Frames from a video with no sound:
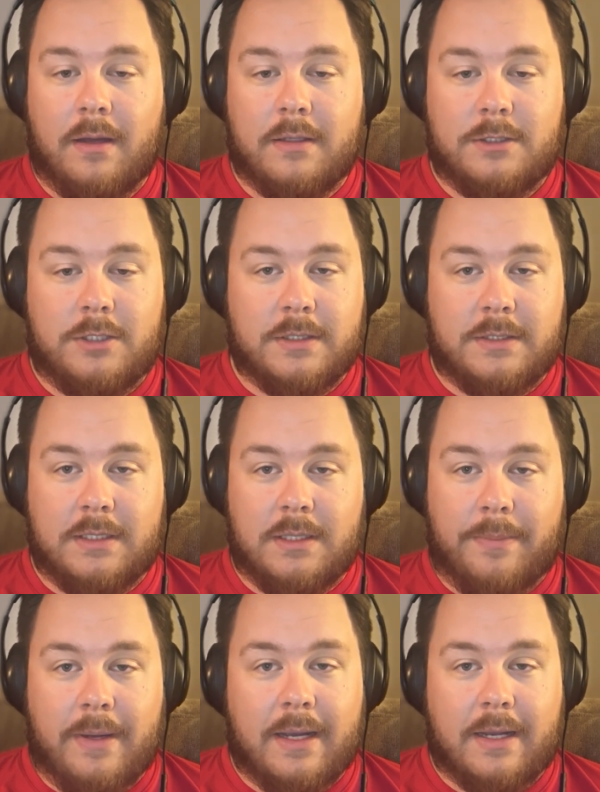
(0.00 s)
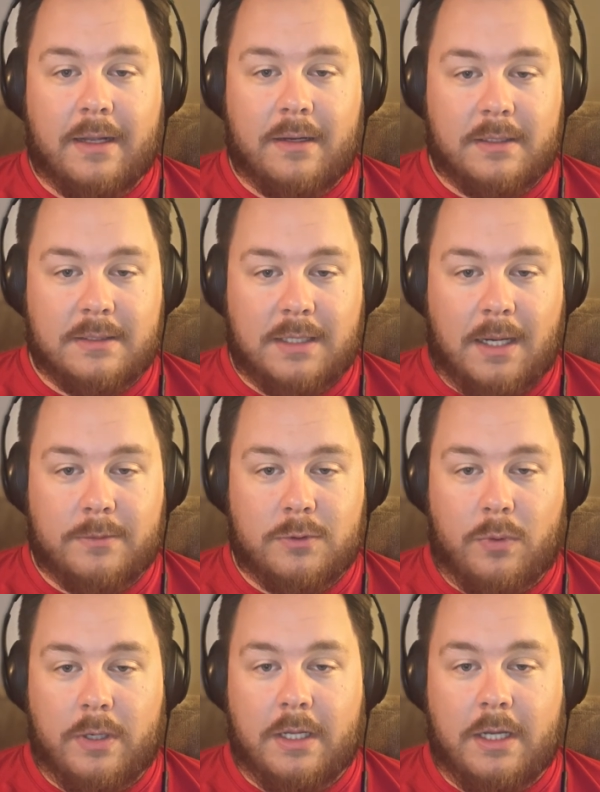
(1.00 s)
just at the back end of the top
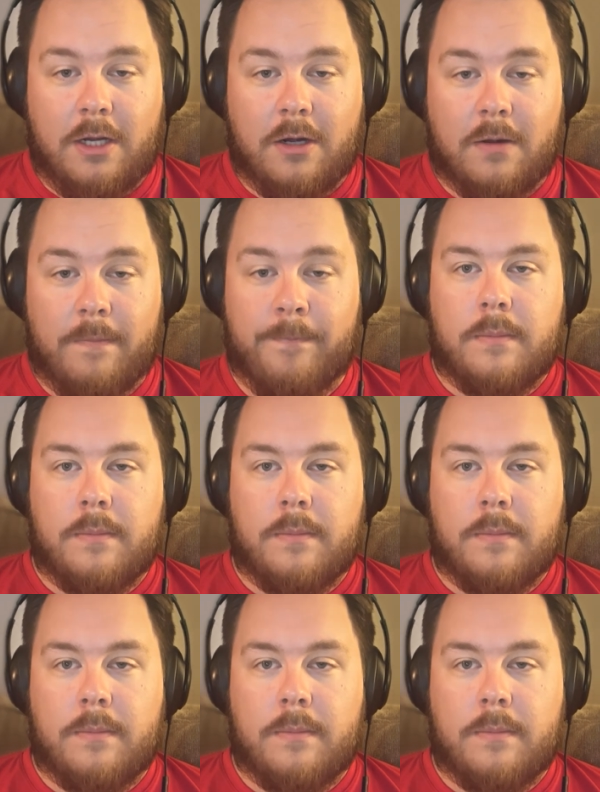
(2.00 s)
20 here,